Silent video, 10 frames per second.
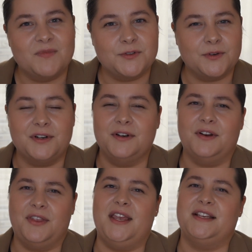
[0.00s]
certain
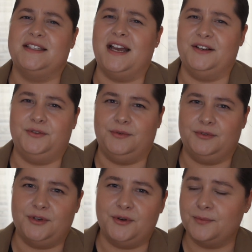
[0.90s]
things I do
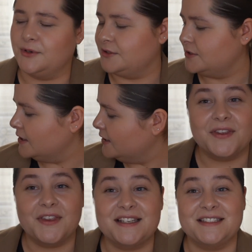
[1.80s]
so, but
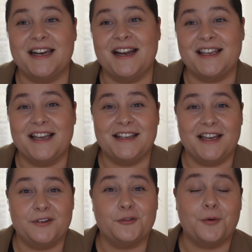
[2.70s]
things that I can
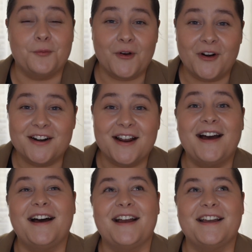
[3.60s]
get from her,
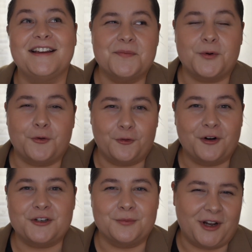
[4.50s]
I
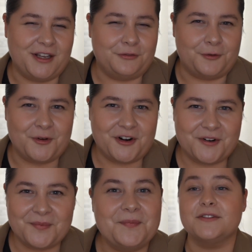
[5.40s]
prefer to buy from her.